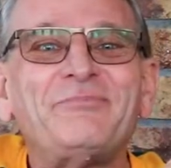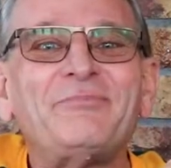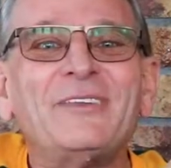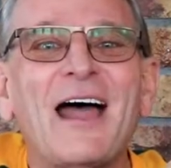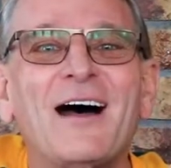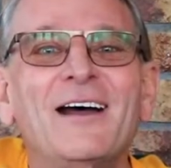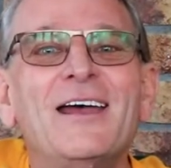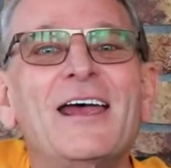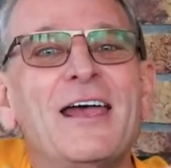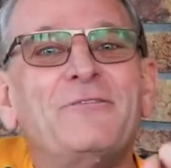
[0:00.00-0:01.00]
Now,
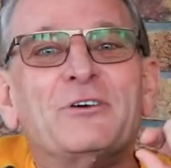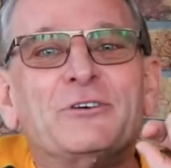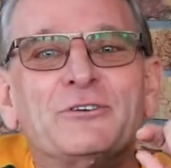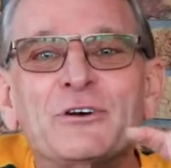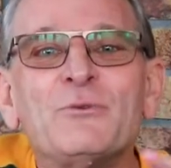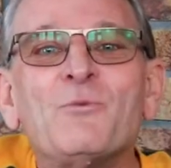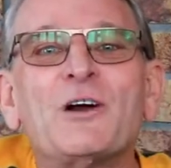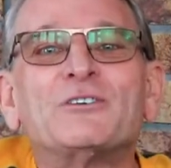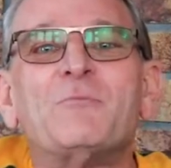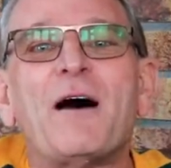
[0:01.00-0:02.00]
if you didn't
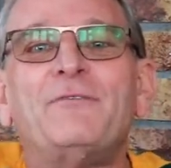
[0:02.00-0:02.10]
watch my